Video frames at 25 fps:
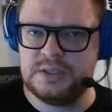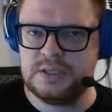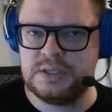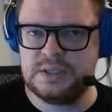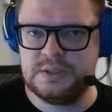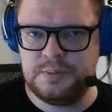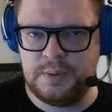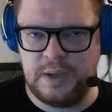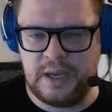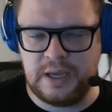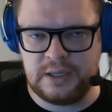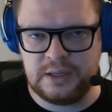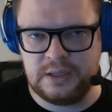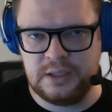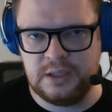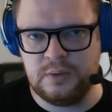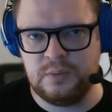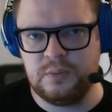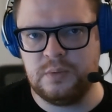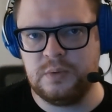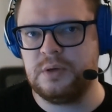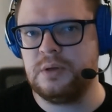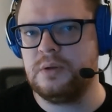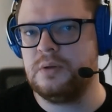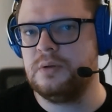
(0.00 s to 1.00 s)
expected
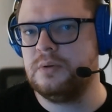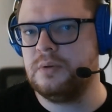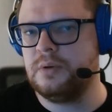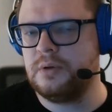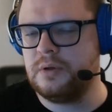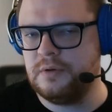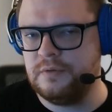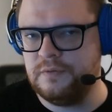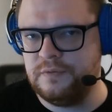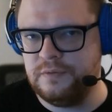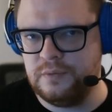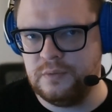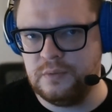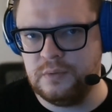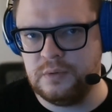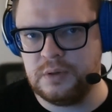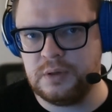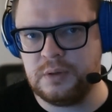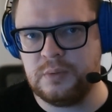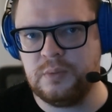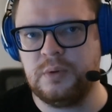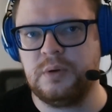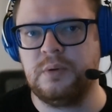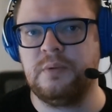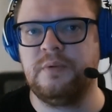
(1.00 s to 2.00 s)
what are you looking
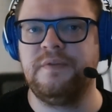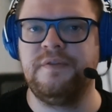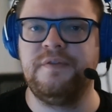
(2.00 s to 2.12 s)
for what are we